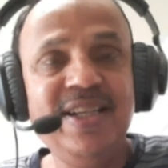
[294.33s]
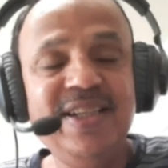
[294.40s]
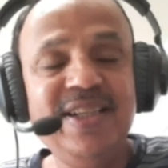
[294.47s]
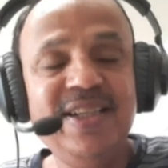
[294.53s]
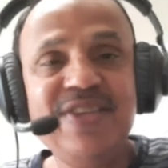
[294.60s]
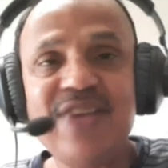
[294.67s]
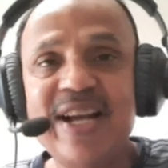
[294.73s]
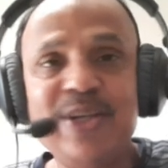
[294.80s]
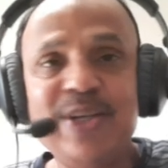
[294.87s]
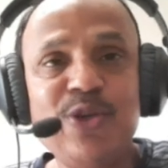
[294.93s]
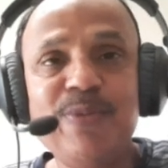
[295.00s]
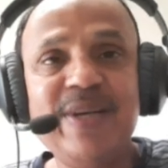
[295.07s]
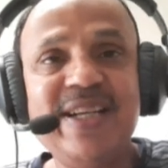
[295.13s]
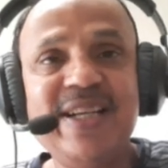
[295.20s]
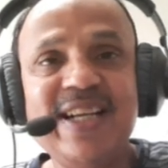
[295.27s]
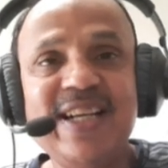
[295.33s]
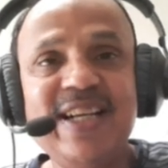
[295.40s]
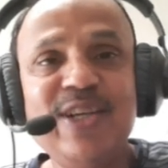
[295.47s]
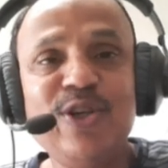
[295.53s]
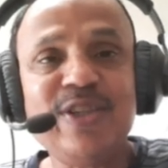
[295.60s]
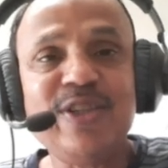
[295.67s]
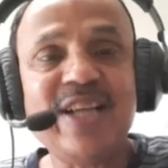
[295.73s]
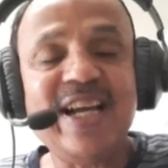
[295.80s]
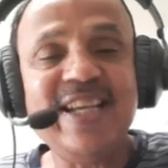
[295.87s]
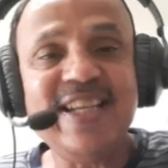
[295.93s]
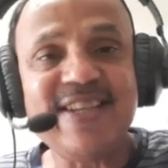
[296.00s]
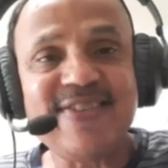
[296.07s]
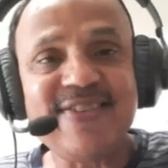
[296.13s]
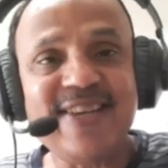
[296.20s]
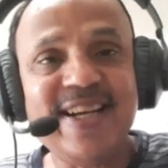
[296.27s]
is automatically on the
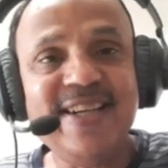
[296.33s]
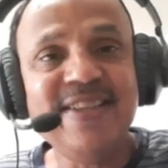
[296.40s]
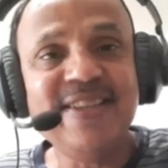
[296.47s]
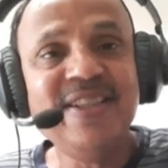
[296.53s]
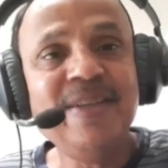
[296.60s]
higher side.